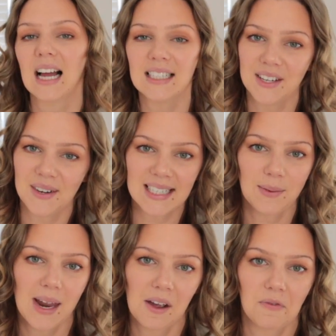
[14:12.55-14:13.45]
I'll see you
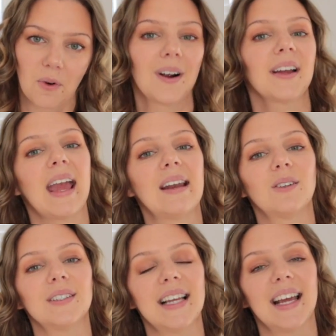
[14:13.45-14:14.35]
next week for
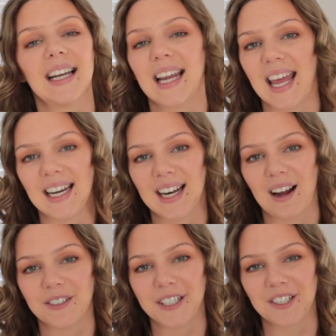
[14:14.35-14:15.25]
Candles and Candid
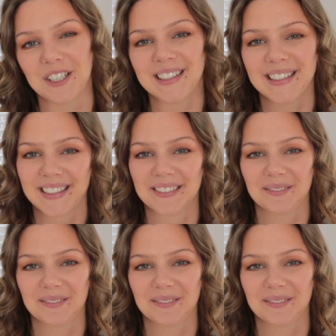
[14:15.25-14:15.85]
Conversations.